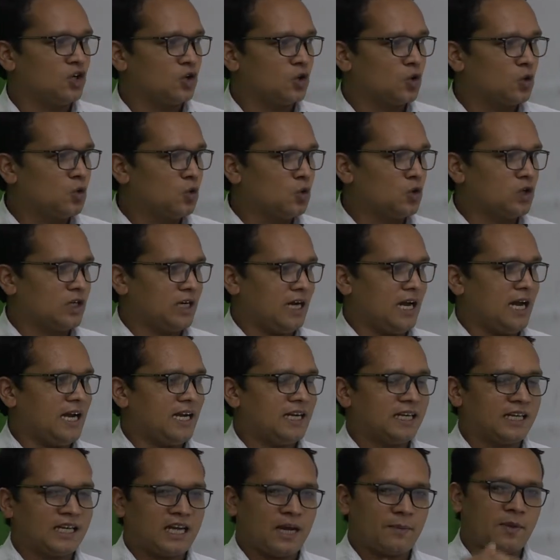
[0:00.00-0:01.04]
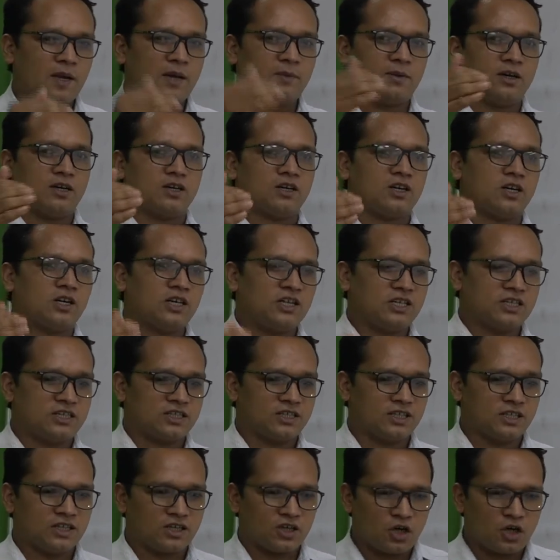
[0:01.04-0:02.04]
good and capable condition.